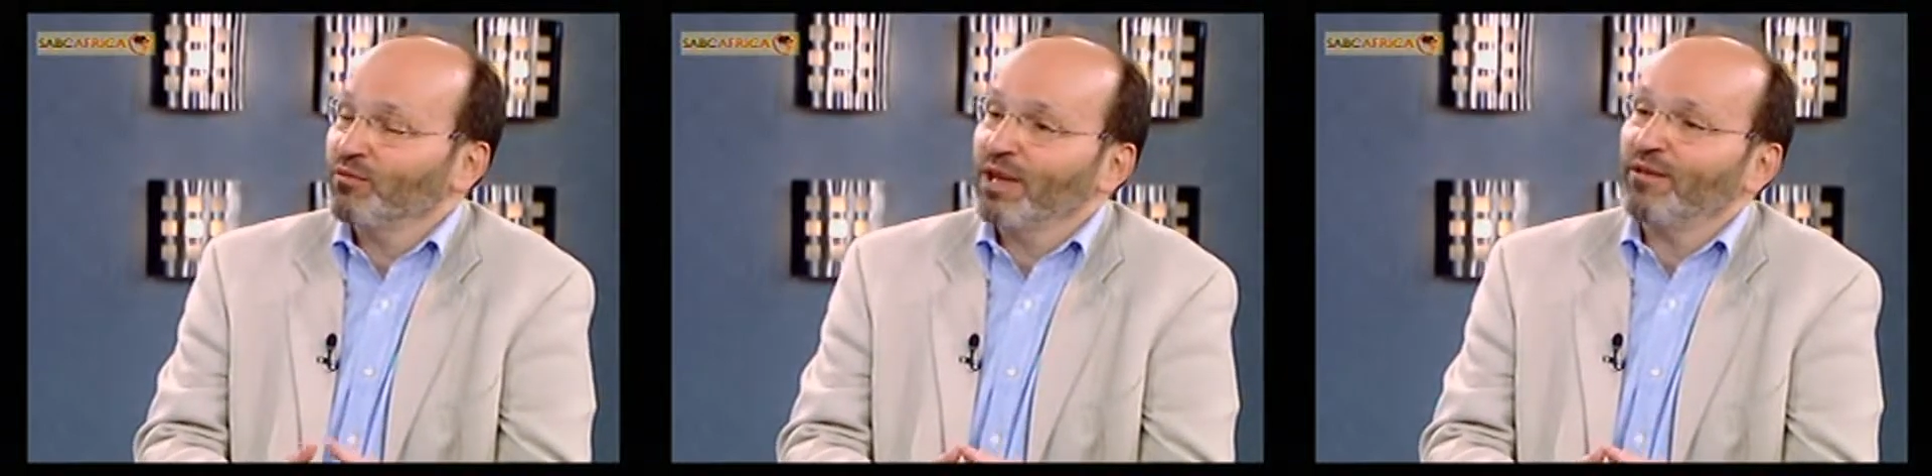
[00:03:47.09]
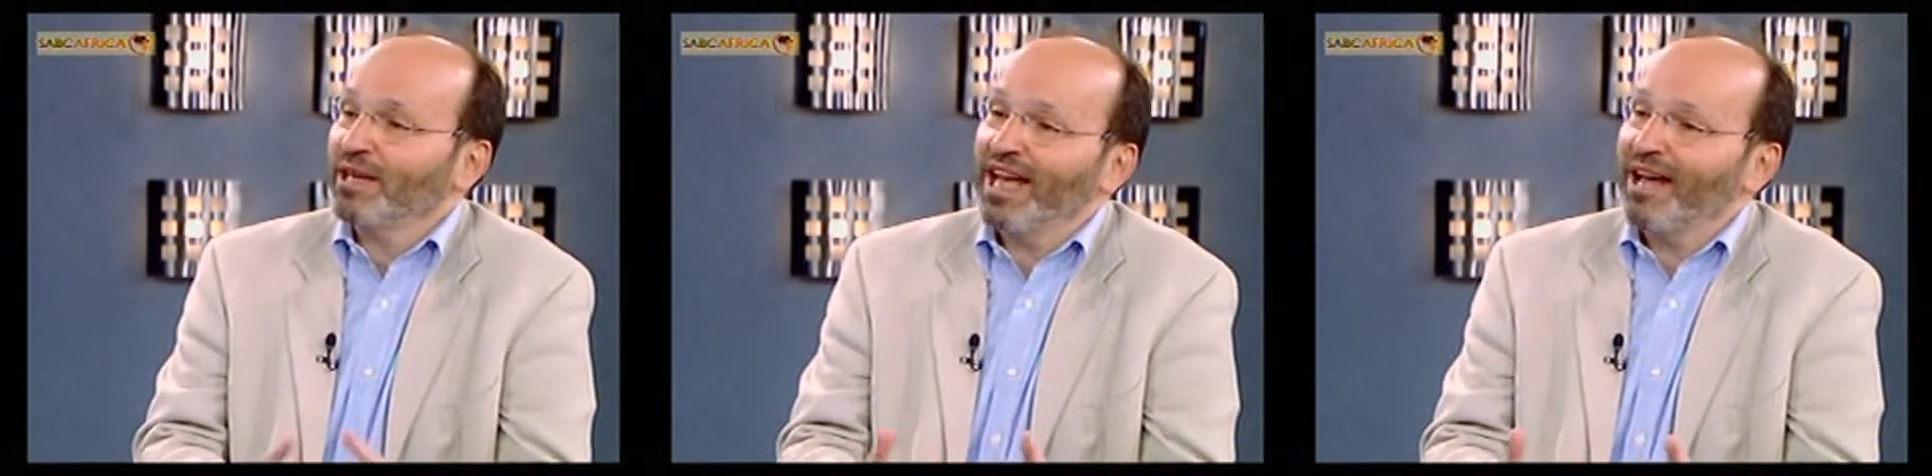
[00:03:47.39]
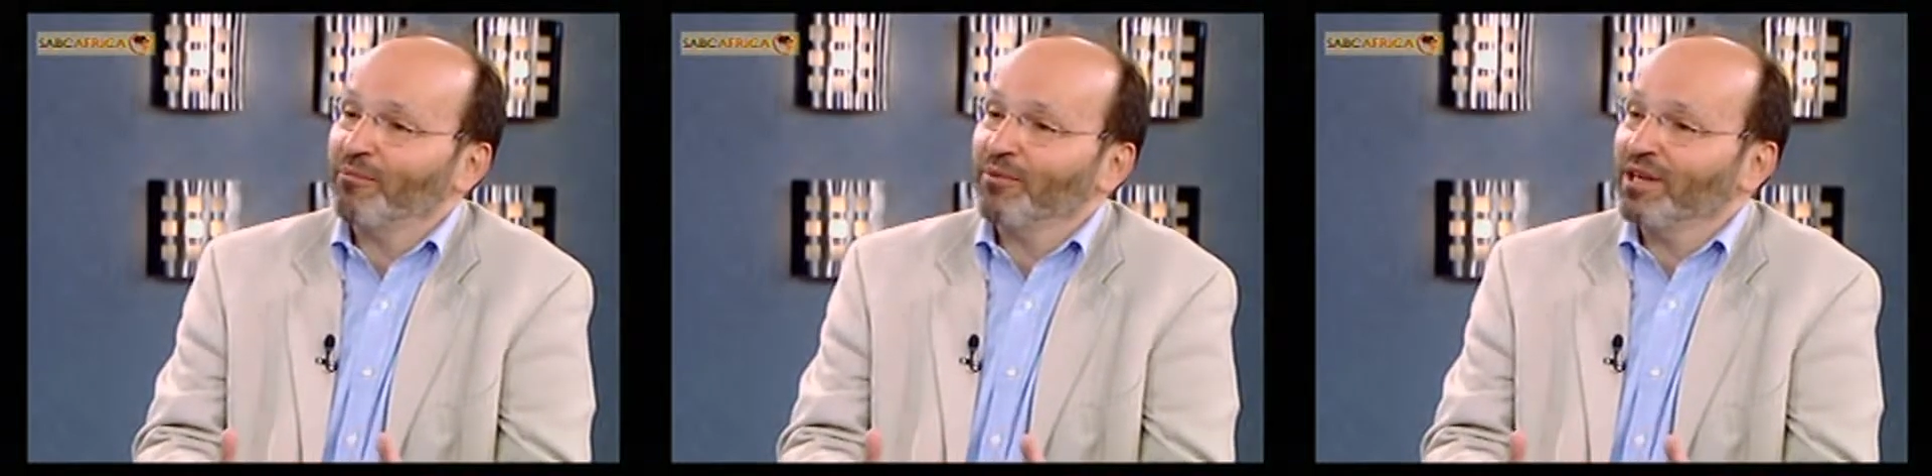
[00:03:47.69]
nothing
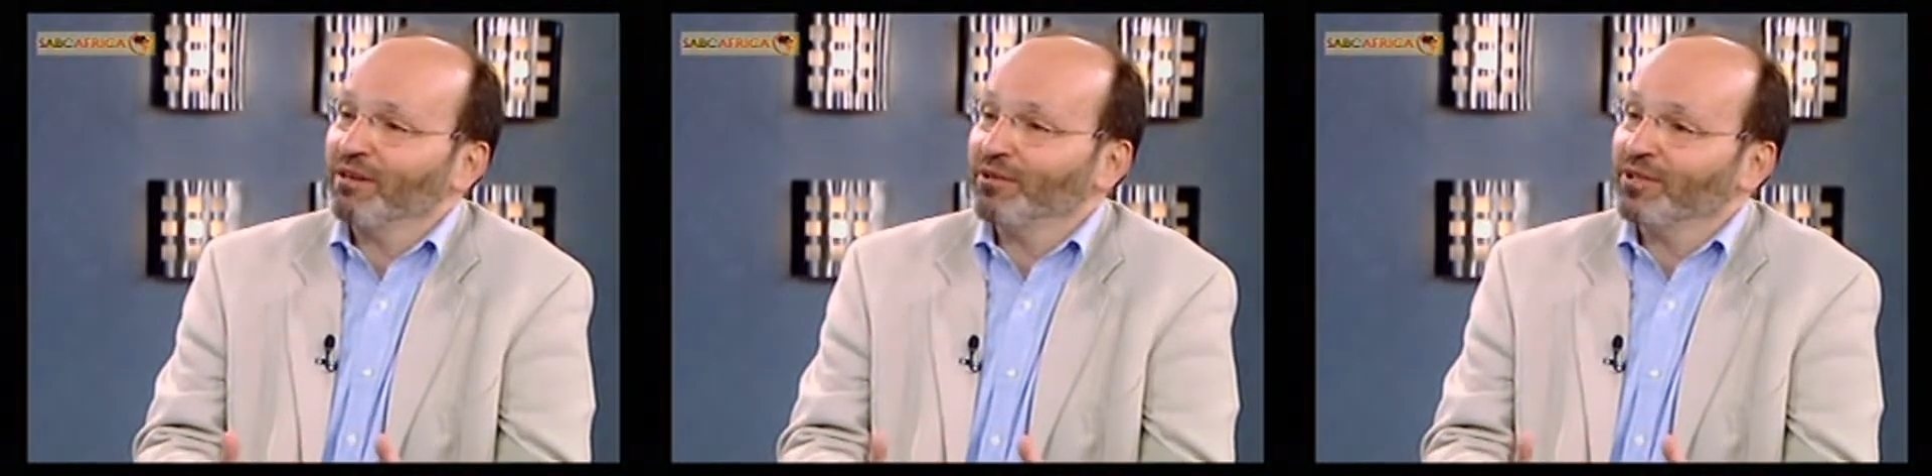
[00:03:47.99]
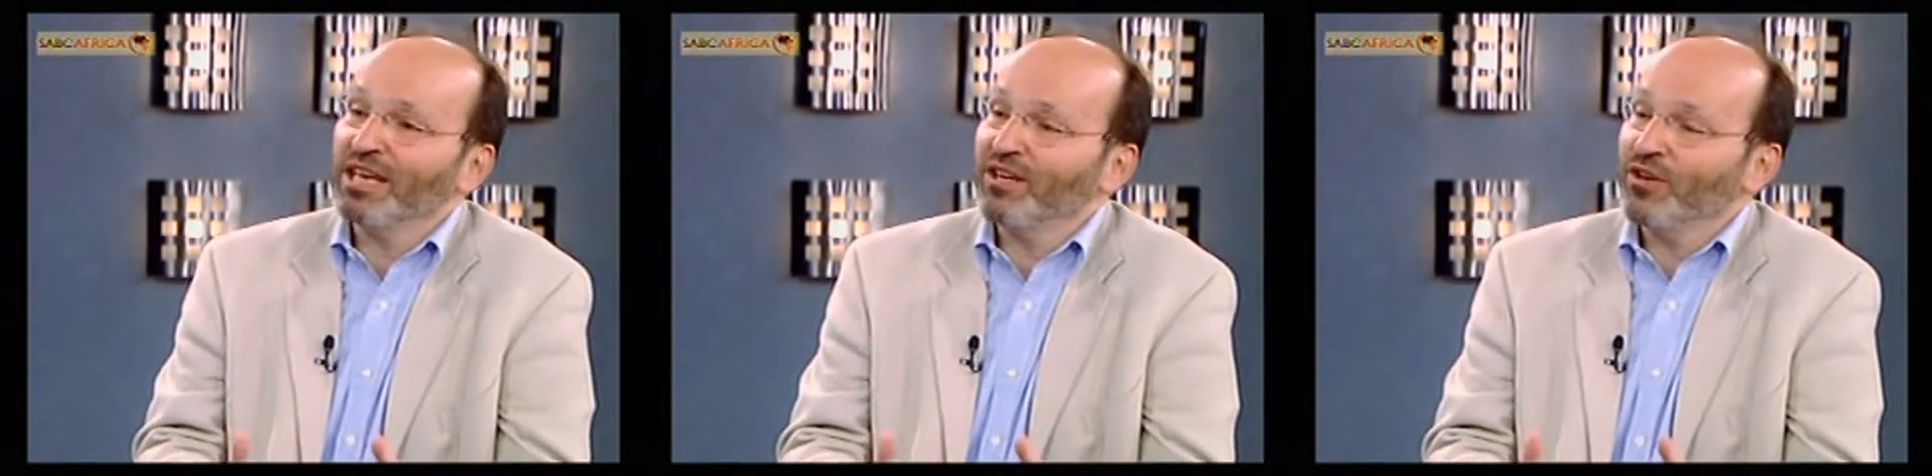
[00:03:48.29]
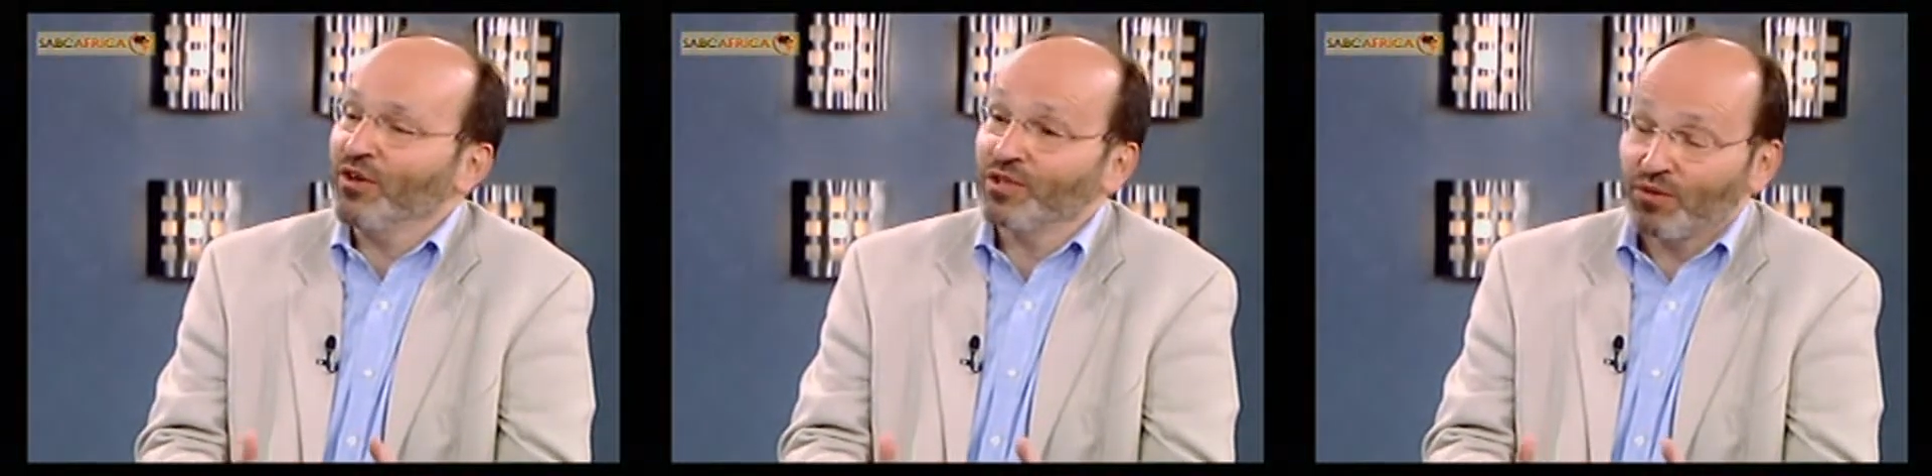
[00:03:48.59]
happening for 10
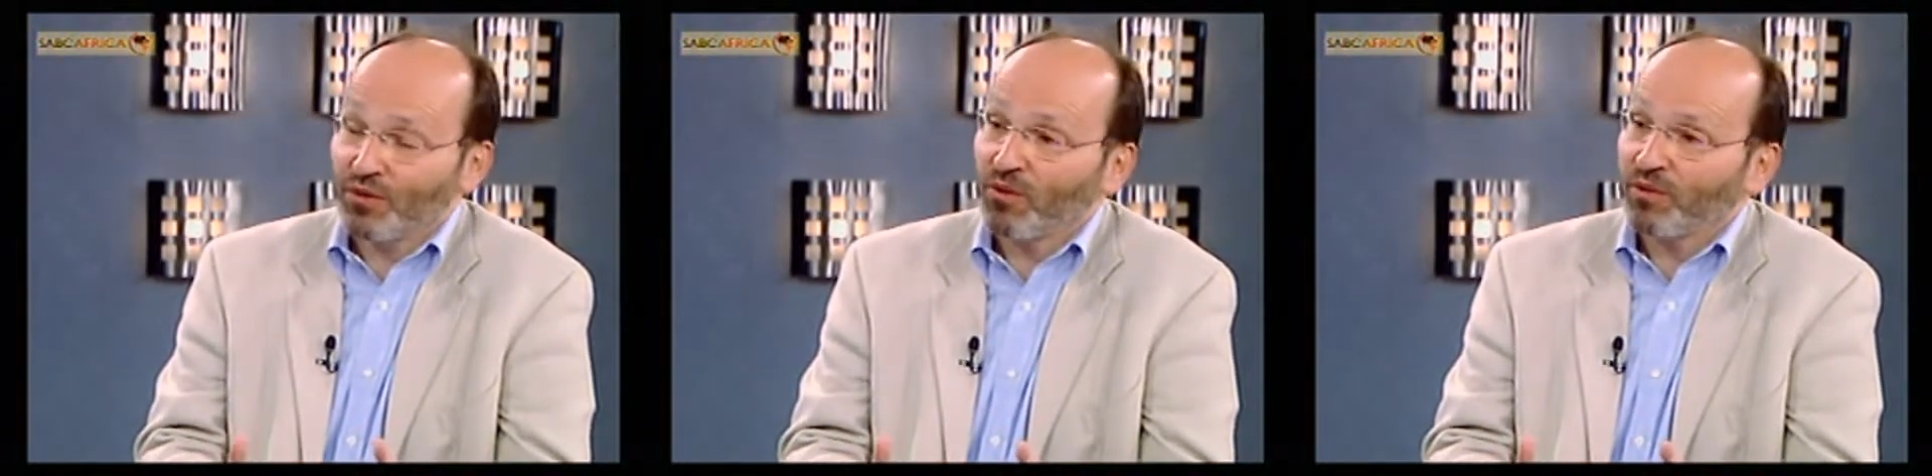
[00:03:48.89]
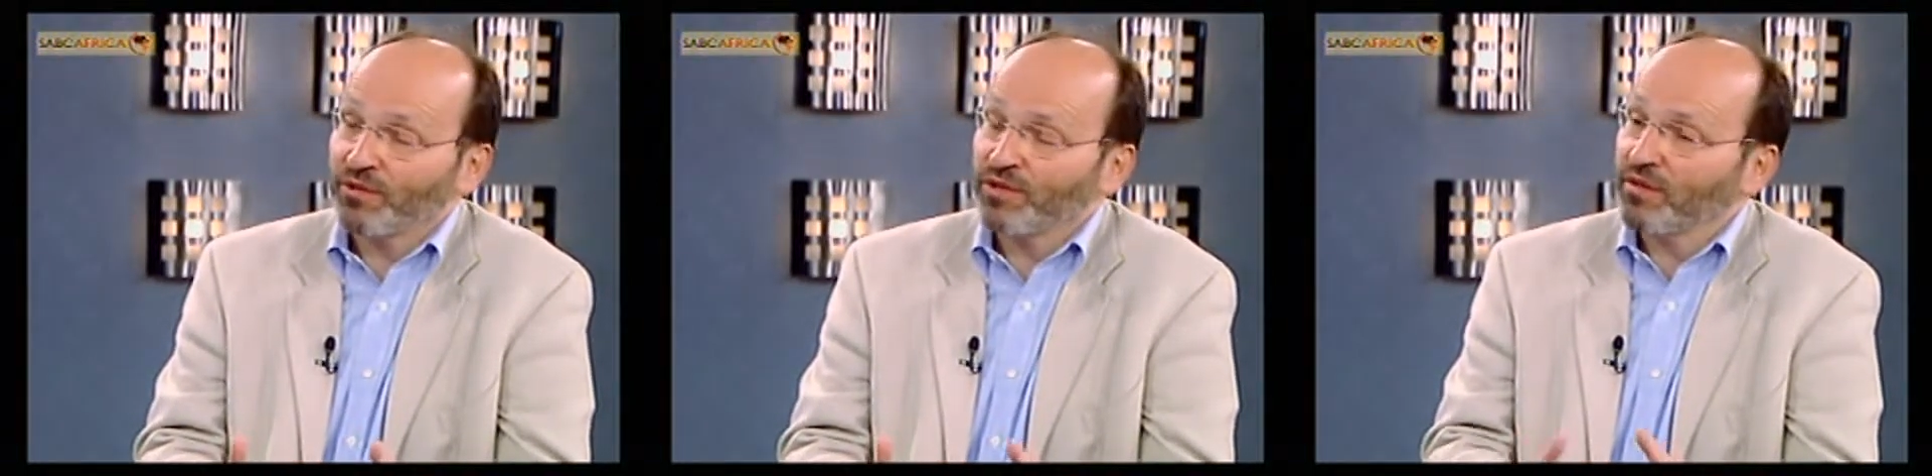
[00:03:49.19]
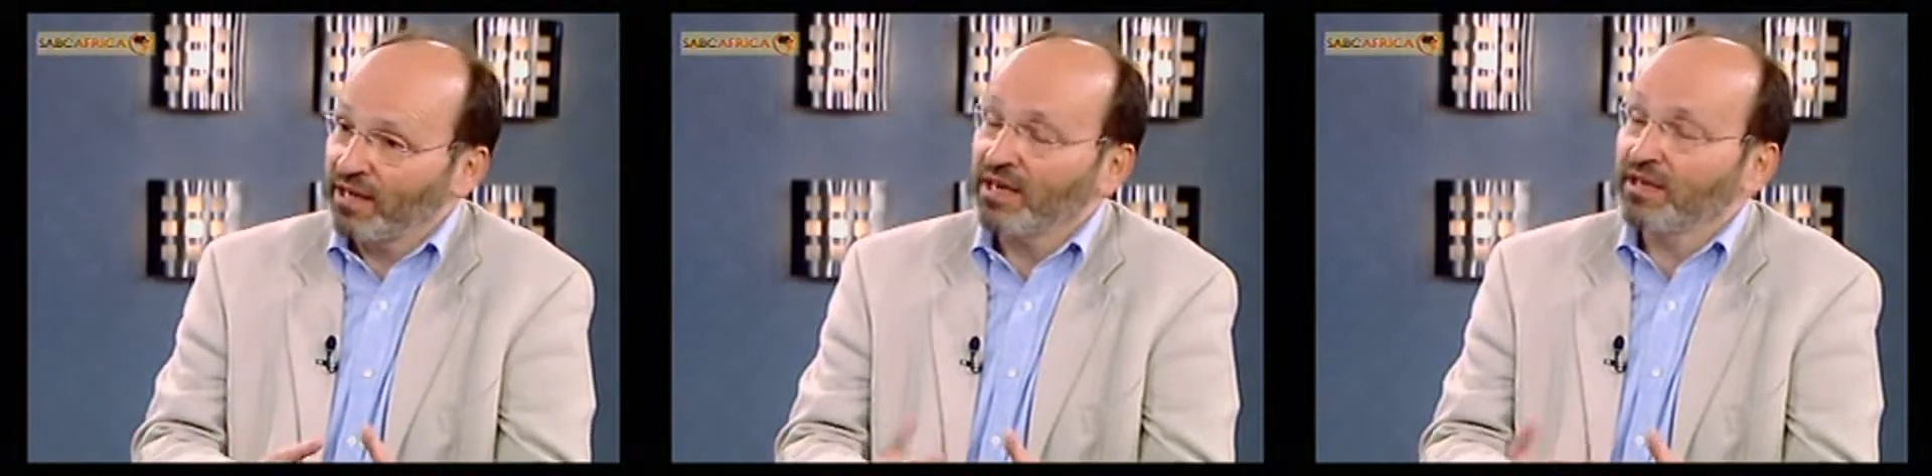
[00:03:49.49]
years at all. So
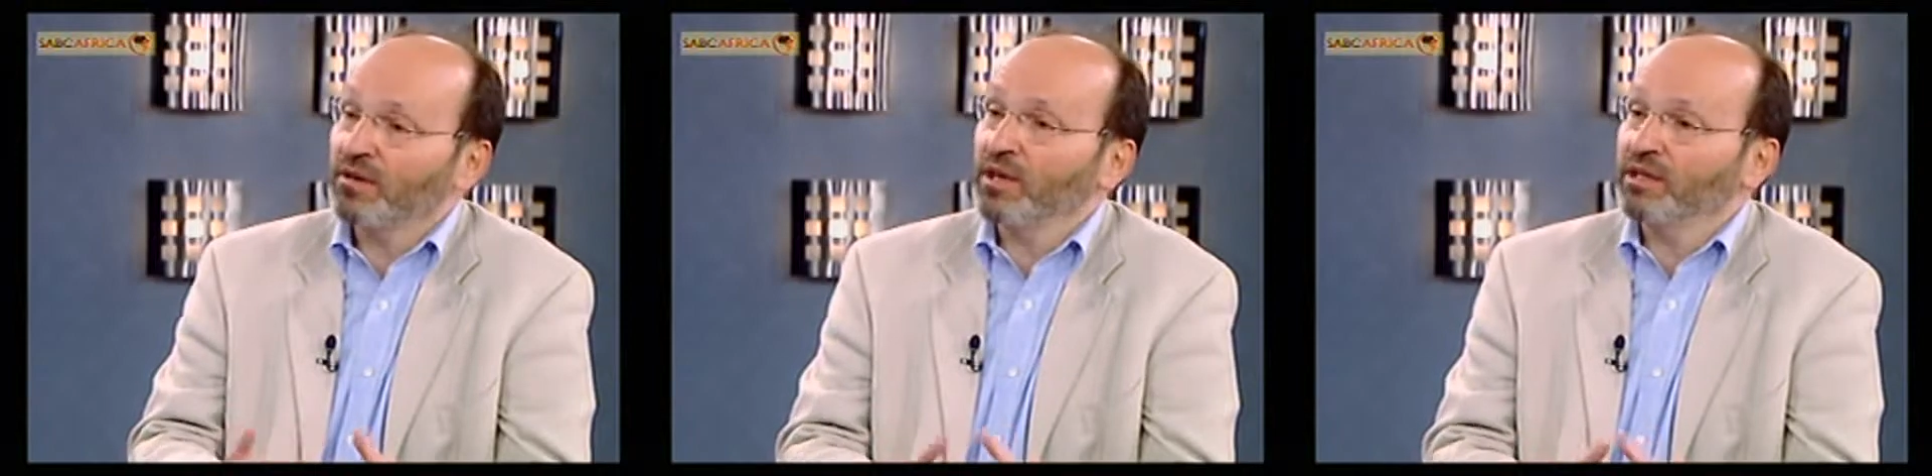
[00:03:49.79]
that mm. is quite a